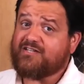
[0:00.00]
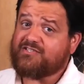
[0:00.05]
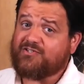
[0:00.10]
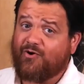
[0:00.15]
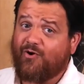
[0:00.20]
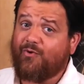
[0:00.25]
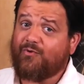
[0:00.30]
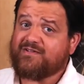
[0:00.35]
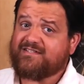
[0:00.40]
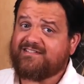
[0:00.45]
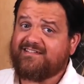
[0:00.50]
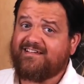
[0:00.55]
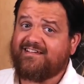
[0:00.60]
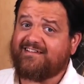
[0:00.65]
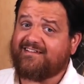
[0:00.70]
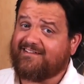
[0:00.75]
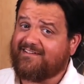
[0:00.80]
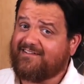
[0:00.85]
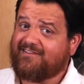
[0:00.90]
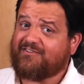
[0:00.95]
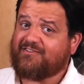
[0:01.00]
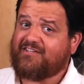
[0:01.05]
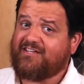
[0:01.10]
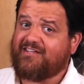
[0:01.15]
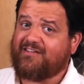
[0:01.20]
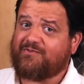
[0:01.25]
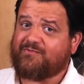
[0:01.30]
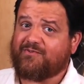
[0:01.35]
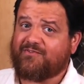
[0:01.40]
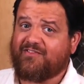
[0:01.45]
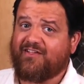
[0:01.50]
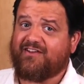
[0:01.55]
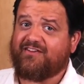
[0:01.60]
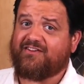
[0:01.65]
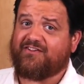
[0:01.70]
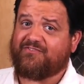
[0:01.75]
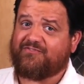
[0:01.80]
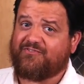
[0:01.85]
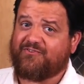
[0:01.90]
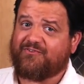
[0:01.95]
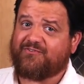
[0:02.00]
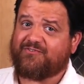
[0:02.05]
because you always need a little heat with Indian